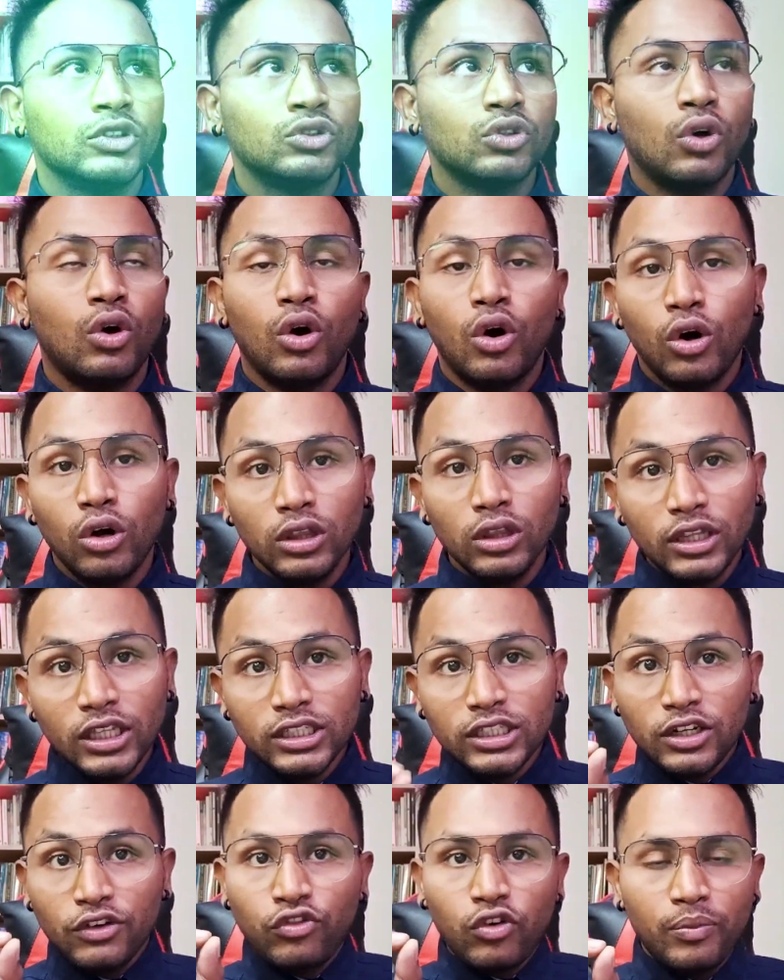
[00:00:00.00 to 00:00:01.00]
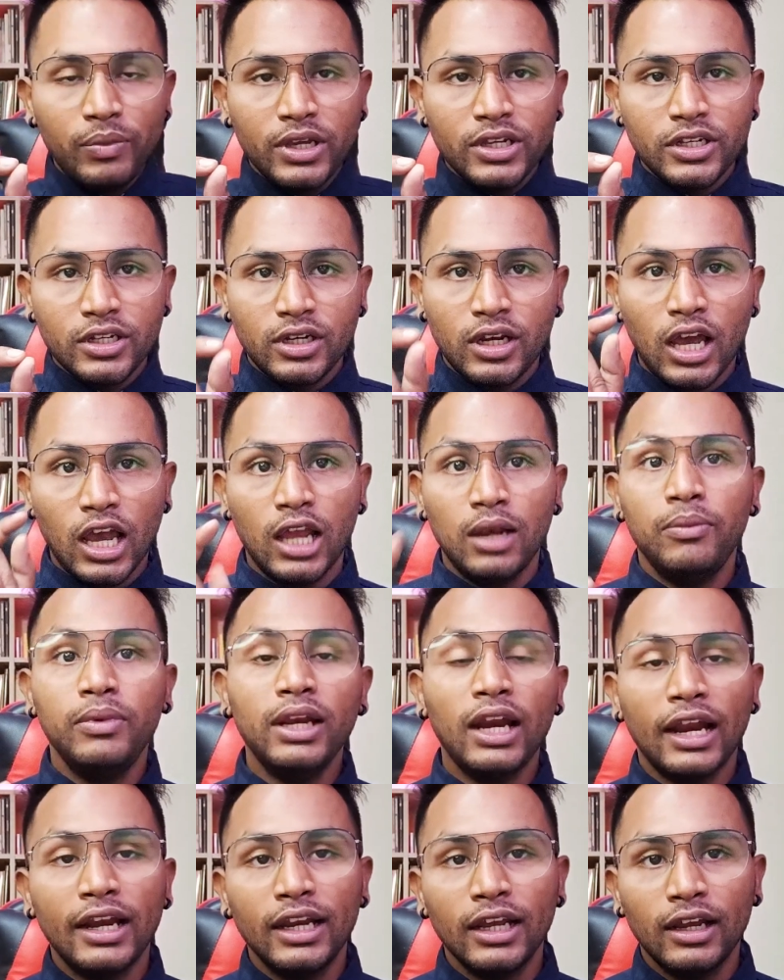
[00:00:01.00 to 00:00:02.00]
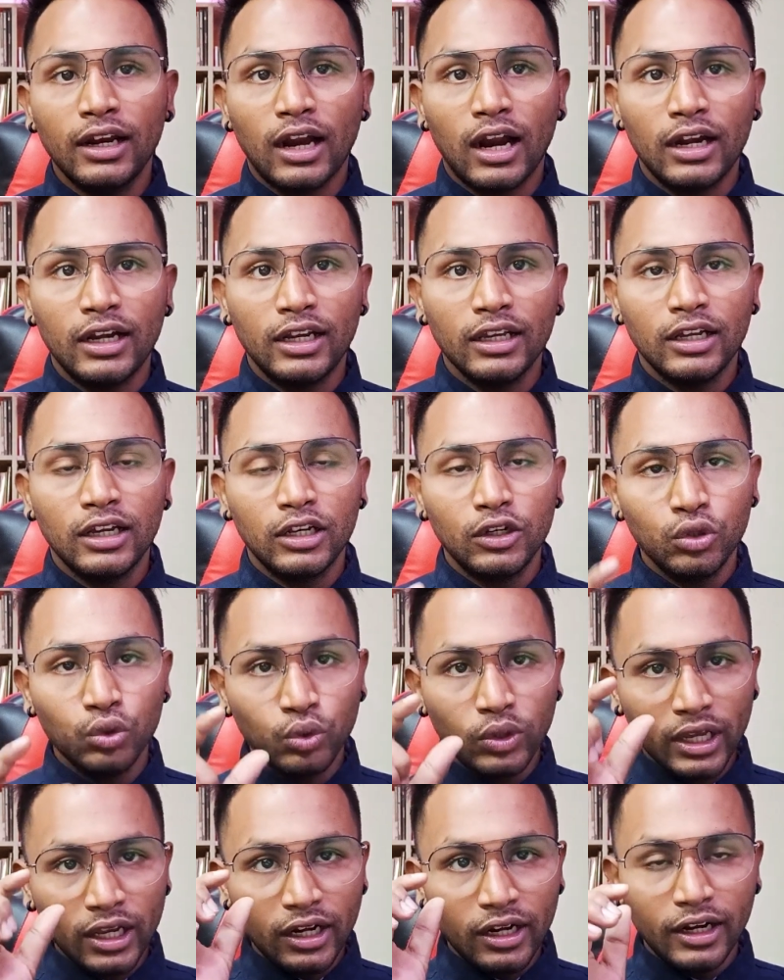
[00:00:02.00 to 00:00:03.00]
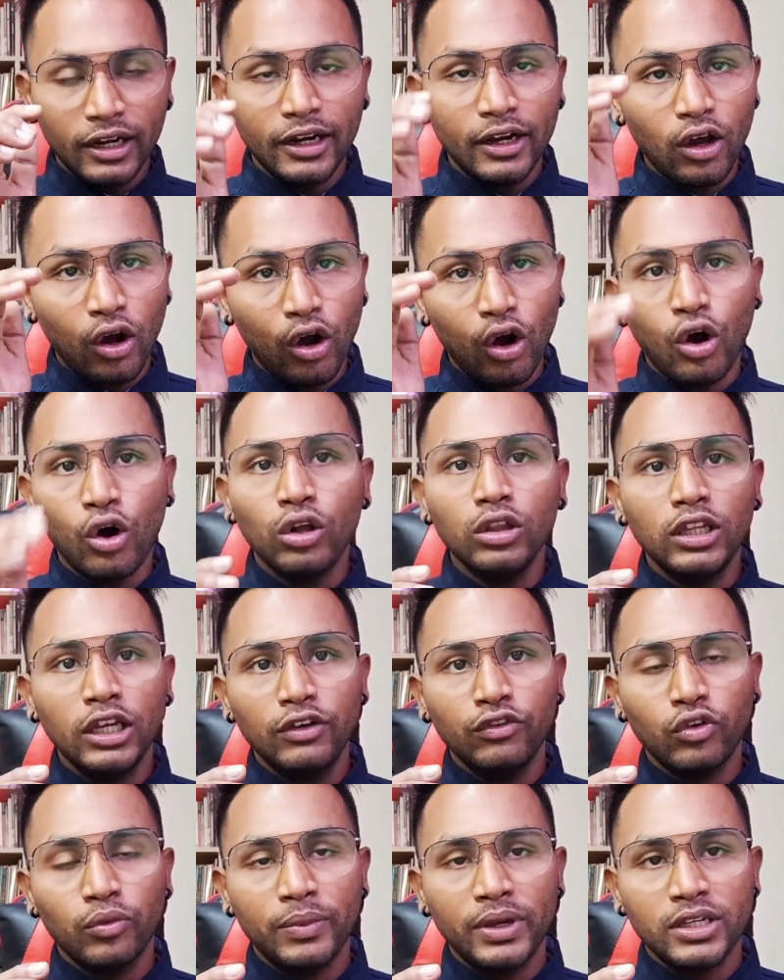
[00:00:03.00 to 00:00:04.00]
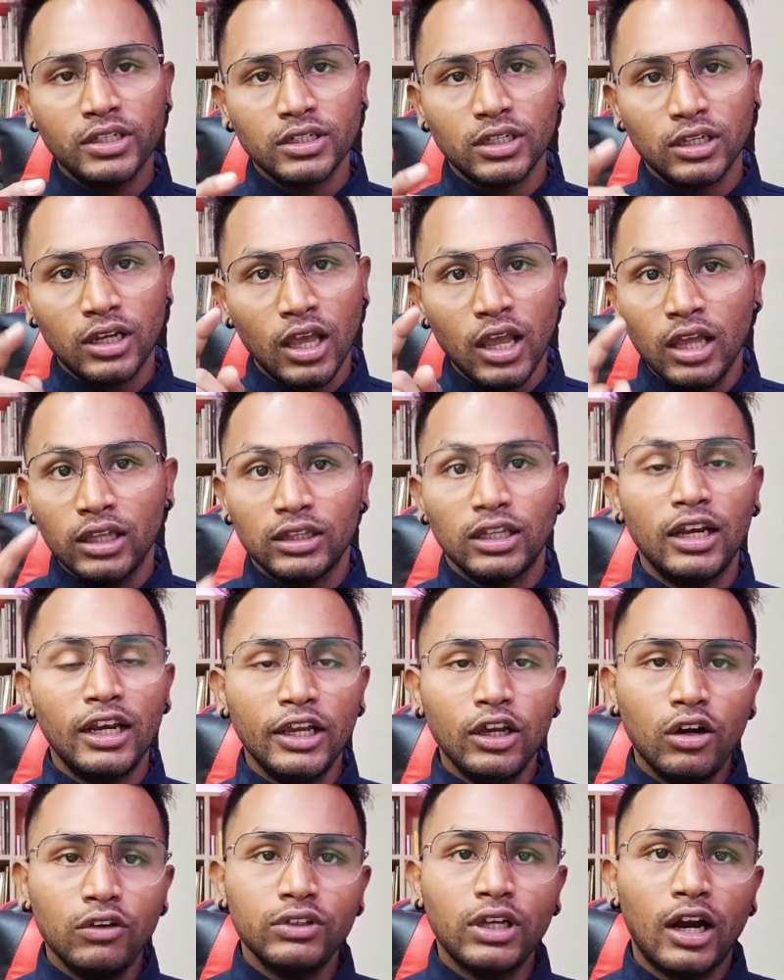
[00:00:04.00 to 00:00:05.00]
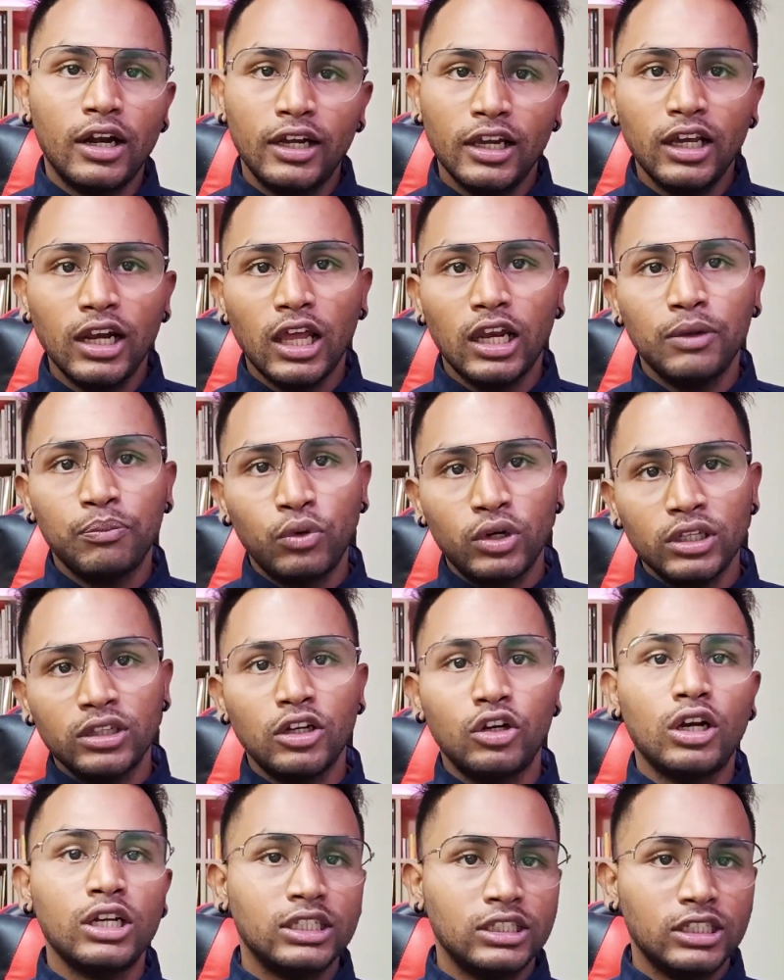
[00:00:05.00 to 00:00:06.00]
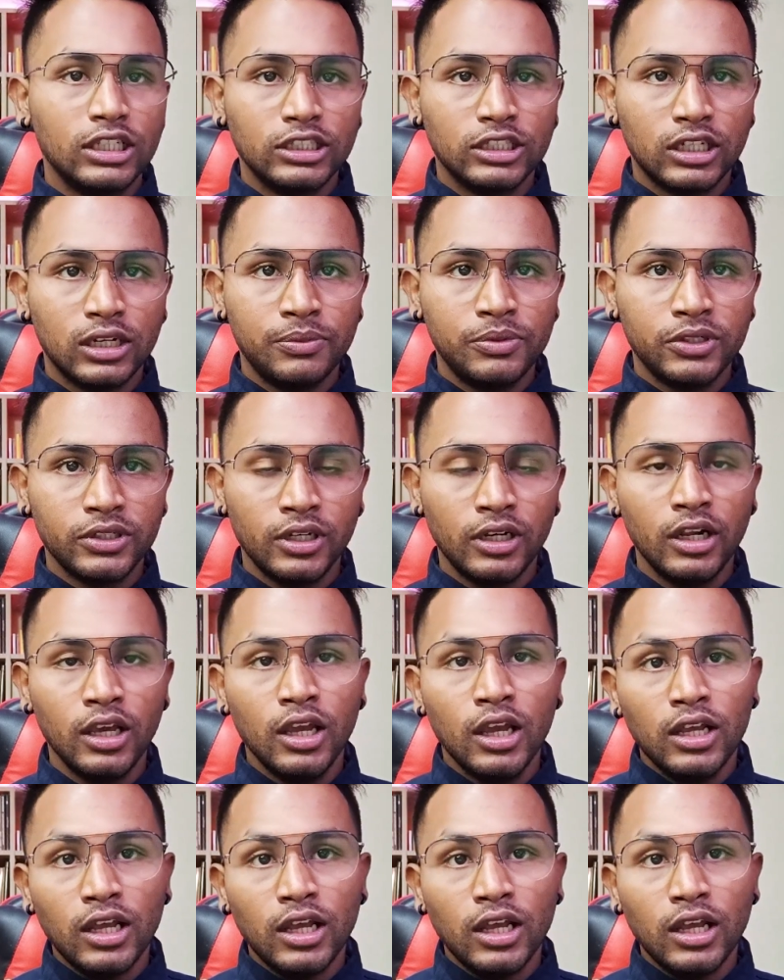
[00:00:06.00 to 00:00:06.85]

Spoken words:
So all this information, I'll be writing an article. You can read all the information. The link of the article I'll put in the description.